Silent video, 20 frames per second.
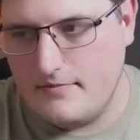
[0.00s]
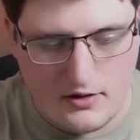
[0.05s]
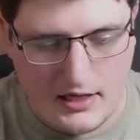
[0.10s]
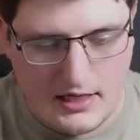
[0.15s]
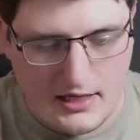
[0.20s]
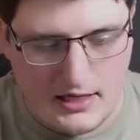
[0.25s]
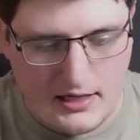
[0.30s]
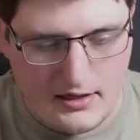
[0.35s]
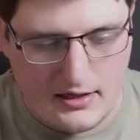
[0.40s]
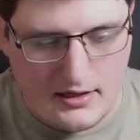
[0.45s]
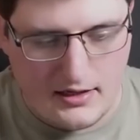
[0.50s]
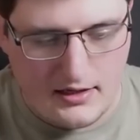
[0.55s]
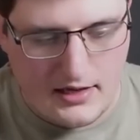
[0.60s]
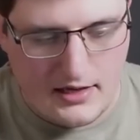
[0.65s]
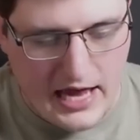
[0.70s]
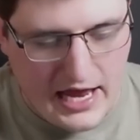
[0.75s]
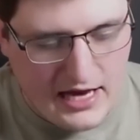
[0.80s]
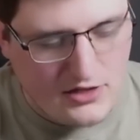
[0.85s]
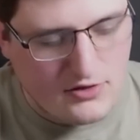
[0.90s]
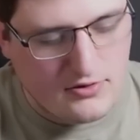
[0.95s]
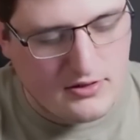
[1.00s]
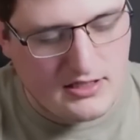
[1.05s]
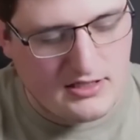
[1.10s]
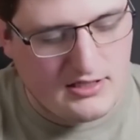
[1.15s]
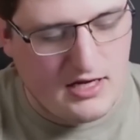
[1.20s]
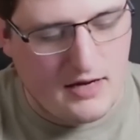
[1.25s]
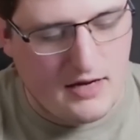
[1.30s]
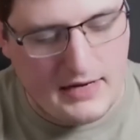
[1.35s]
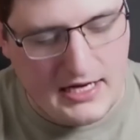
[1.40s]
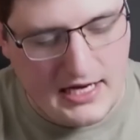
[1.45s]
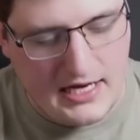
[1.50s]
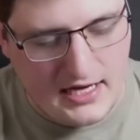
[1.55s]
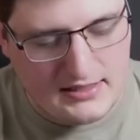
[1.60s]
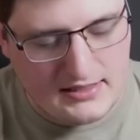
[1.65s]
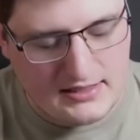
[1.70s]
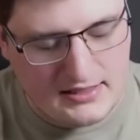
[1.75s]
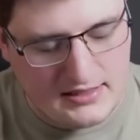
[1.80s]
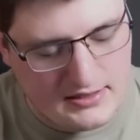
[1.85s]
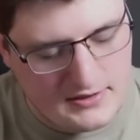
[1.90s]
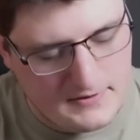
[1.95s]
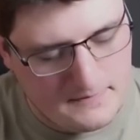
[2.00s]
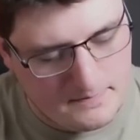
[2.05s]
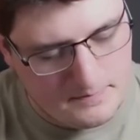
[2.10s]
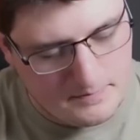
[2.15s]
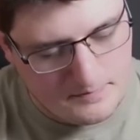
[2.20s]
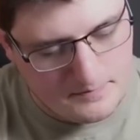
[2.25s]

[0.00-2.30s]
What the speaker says: in Angel Exterminatus.